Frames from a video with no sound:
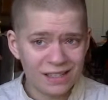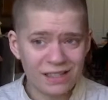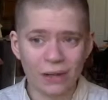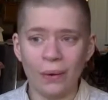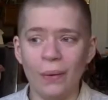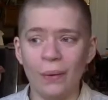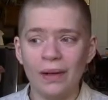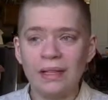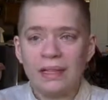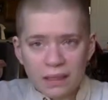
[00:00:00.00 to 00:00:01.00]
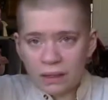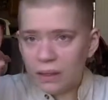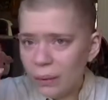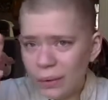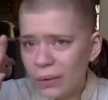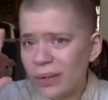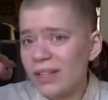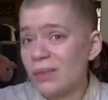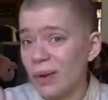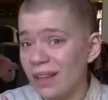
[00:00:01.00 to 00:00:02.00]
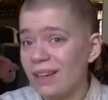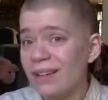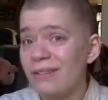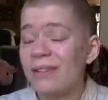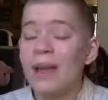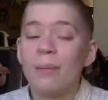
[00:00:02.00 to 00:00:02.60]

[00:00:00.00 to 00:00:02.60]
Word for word: so local is relative,